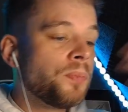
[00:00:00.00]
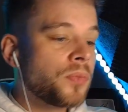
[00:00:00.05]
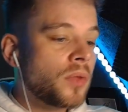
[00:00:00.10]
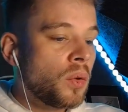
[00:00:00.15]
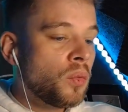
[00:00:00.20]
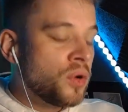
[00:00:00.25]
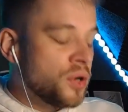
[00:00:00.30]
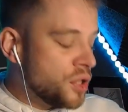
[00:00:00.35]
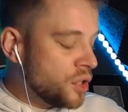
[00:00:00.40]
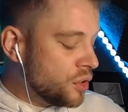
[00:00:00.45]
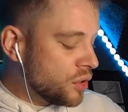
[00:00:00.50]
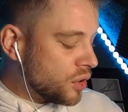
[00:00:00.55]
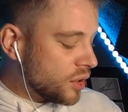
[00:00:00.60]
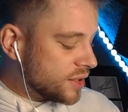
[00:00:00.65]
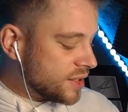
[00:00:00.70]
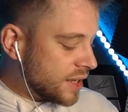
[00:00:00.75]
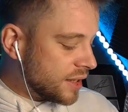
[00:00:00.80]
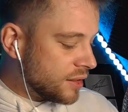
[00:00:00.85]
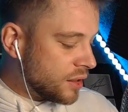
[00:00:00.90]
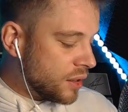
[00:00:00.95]
What do you guys
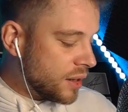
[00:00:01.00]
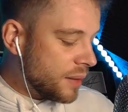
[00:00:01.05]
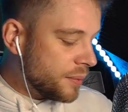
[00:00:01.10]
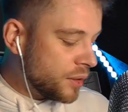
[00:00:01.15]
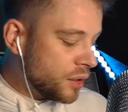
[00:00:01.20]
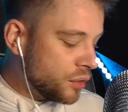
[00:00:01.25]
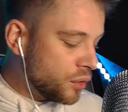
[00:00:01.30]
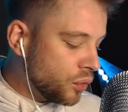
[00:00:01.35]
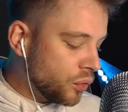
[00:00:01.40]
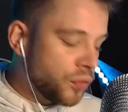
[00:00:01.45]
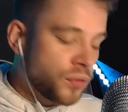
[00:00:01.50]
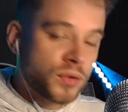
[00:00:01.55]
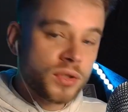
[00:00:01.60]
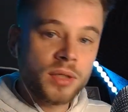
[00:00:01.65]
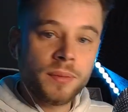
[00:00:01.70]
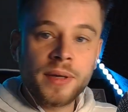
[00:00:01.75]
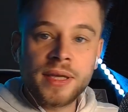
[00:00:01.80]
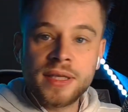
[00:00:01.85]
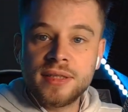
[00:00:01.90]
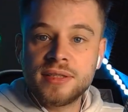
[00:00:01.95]
think, though? Let me know your thoughts
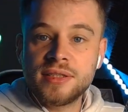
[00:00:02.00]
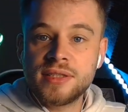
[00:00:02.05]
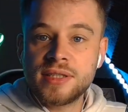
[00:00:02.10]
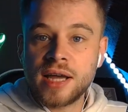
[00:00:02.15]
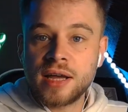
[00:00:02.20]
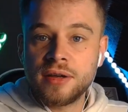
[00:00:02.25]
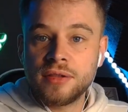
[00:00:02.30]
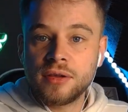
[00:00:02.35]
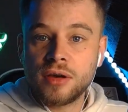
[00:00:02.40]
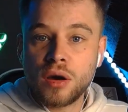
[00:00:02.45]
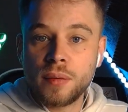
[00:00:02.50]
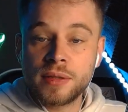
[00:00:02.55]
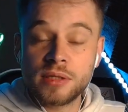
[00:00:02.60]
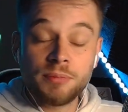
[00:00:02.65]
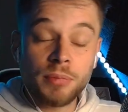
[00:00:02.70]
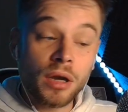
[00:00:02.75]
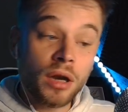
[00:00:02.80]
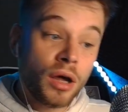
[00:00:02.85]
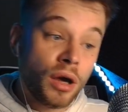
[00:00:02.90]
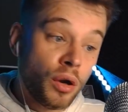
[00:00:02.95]
and opinions down in the comments
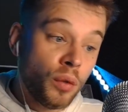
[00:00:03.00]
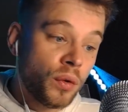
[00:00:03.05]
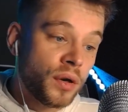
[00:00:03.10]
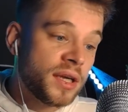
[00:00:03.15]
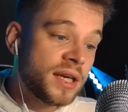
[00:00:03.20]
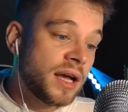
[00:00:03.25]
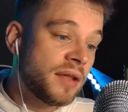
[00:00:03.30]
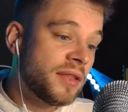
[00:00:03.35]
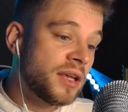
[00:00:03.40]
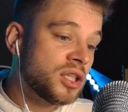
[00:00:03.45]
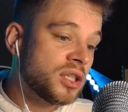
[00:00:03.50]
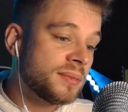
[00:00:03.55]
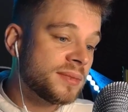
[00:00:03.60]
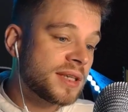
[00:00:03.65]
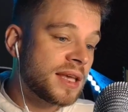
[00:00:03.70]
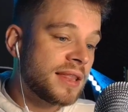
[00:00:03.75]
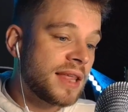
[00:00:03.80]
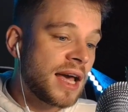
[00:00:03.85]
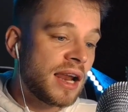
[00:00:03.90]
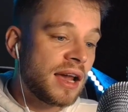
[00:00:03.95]
below. While you're down there, jump
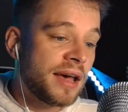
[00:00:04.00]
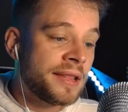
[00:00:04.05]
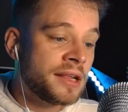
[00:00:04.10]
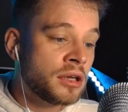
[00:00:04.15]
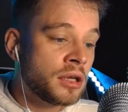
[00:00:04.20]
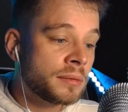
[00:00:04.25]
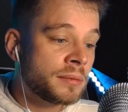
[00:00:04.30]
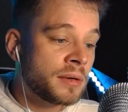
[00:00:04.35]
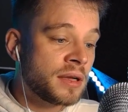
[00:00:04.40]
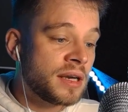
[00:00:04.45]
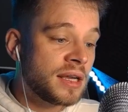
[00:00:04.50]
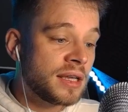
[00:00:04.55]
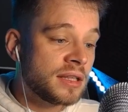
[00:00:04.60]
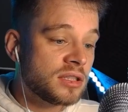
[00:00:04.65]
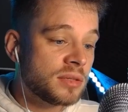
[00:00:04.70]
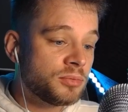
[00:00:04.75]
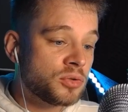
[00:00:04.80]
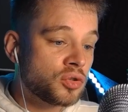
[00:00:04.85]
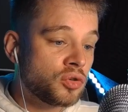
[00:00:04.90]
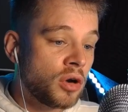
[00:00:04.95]
scare the hell out of that like button and
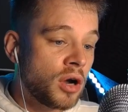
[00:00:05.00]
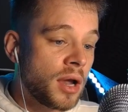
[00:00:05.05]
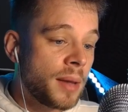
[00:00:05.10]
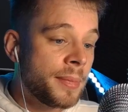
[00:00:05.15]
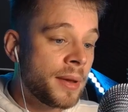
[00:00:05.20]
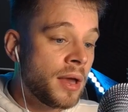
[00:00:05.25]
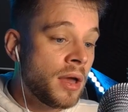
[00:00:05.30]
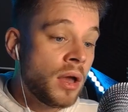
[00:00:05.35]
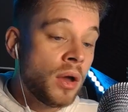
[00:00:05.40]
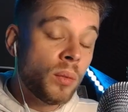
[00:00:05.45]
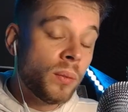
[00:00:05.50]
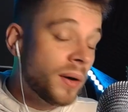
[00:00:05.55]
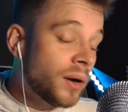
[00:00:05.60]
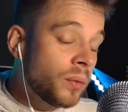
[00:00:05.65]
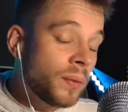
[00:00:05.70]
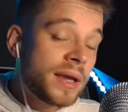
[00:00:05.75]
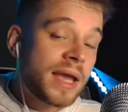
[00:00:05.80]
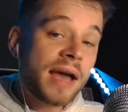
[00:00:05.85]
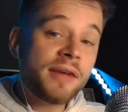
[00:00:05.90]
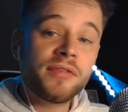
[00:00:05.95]
subscribe. Will
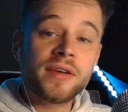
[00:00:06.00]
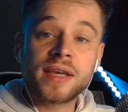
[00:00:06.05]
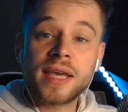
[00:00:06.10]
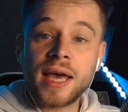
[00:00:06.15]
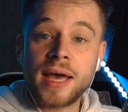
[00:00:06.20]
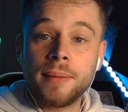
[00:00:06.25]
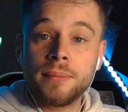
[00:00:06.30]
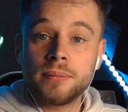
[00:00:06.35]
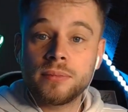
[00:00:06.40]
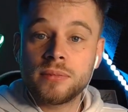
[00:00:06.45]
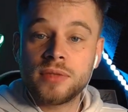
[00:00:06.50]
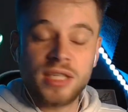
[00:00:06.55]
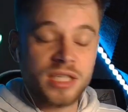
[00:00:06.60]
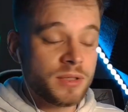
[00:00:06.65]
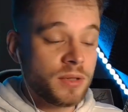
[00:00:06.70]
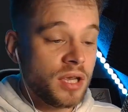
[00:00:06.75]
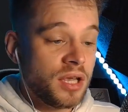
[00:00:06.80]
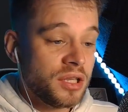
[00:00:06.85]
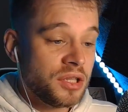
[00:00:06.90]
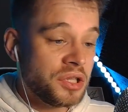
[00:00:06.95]
we ever get,
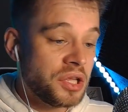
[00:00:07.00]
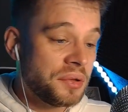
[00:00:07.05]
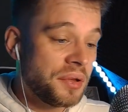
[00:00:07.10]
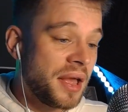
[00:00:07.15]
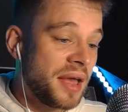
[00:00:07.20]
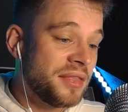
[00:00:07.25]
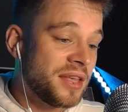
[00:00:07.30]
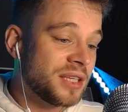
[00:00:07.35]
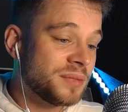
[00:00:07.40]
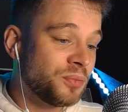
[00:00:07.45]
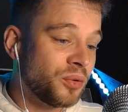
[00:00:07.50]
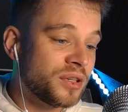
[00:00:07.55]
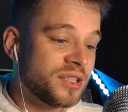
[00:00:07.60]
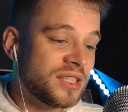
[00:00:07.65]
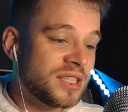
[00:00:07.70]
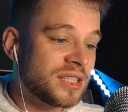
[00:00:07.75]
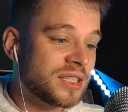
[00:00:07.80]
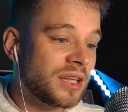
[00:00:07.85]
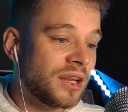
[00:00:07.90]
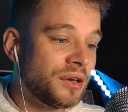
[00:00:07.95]
at this point,
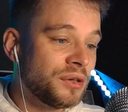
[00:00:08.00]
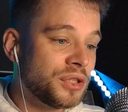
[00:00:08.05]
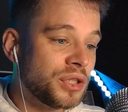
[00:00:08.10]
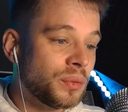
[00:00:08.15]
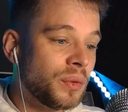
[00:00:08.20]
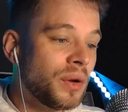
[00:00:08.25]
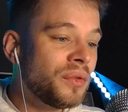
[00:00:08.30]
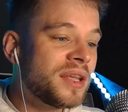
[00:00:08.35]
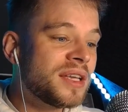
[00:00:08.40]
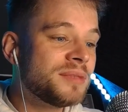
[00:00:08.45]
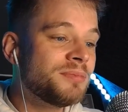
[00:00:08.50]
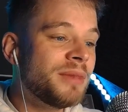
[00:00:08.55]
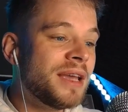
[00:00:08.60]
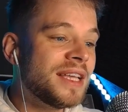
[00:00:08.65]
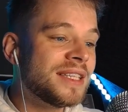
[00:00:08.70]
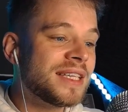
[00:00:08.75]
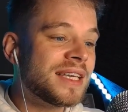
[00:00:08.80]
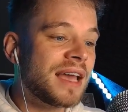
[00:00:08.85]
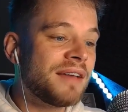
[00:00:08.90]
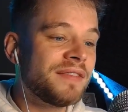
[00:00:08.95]
disclosure? Will this
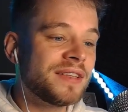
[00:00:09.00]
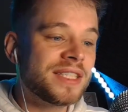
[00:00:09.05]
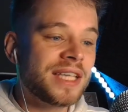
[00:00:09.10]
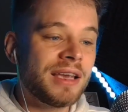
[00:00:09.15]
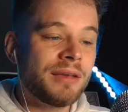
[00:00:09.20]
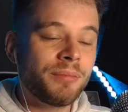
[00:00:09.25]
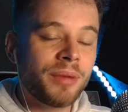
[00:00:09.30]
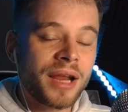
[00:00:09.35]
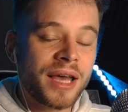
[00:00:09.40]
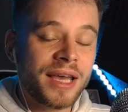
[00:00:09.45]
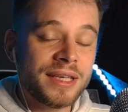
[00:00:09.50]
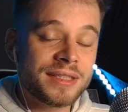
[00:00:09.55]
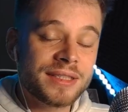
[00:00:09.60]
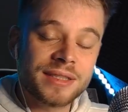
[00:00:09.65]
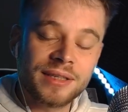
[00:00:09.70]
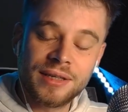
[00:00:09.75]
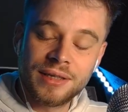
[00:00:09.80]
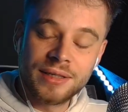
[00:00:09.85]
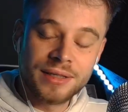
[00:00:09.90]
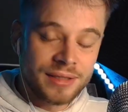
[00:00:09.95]
meeting ever take place?
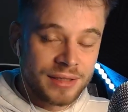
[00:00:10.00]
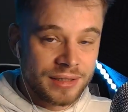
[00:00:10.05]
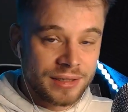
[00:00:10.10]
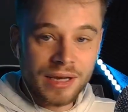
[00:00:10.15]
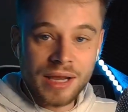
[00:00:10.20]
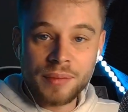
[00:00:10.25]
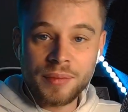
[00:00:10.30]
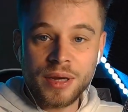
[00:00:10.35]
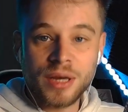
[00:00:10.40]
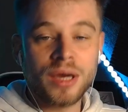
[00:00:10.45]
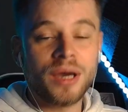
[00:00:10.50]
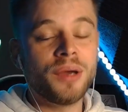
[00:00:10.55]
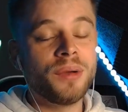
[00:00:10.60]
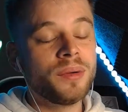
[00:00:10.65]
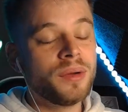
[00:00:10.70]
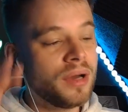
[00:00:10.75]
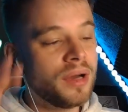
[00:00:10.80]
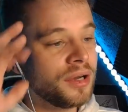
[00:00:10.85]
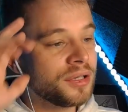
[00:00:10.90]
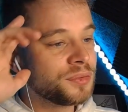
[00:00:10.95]
Let me know.
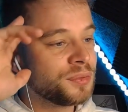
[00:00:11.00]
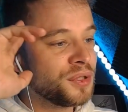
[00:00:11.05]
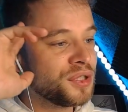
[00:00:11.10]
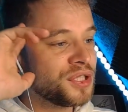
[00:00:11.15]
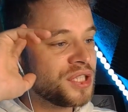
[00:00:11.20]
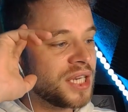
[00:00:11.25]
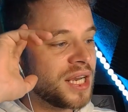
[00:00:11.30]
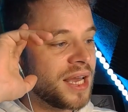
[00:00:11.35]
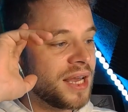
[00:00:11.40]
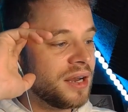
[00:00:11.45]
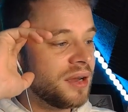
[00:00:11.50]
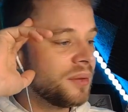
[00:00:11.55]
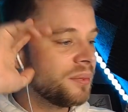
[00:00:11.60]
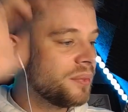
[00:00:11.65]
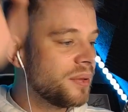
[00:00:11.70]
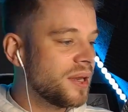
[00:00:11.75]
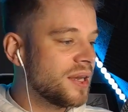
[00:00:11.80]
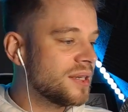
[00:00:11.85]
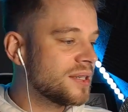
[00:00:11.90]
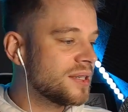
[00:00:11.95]
I'll speak to you later. Peace.